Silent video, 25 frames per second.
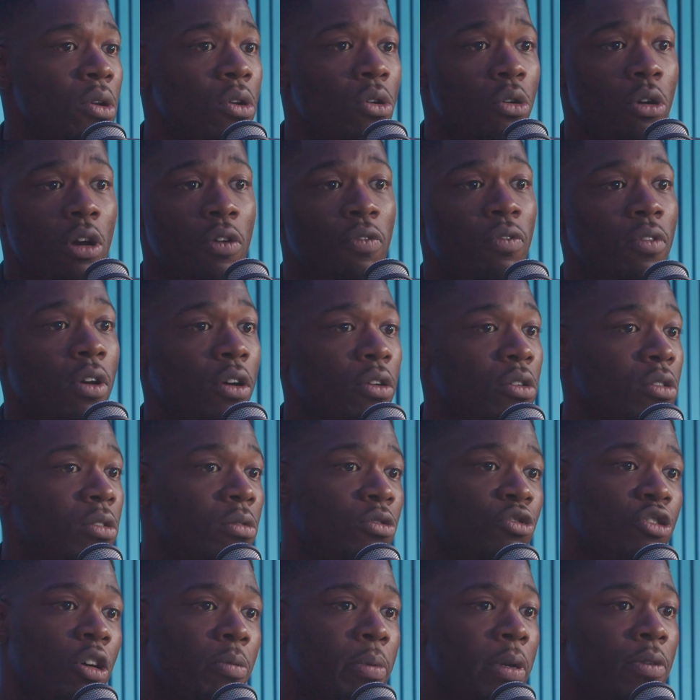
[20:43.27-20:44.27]
Yeah. if not,
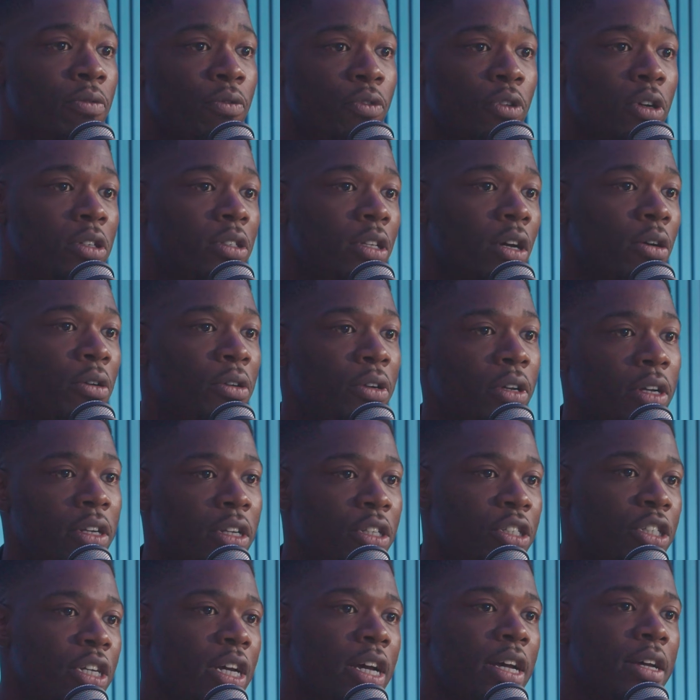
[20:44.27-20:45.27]
just drop in for a donut and
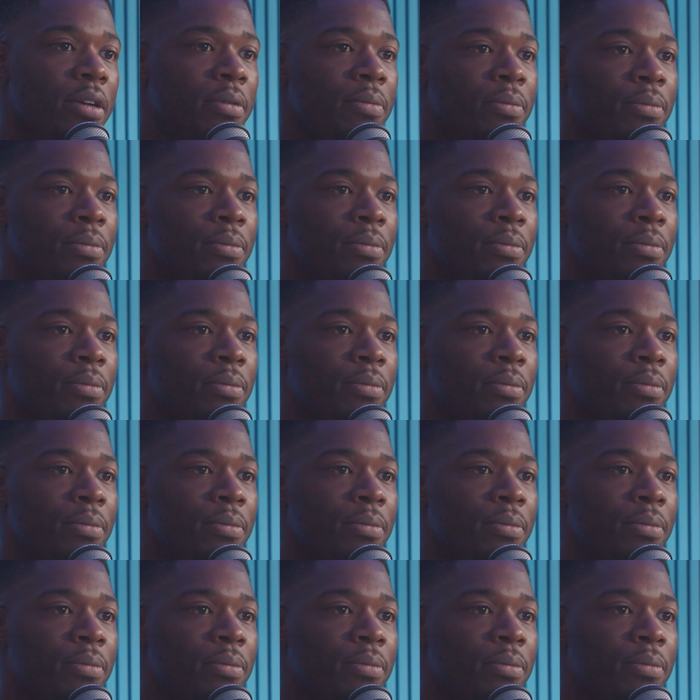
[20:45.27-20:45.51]
a chat.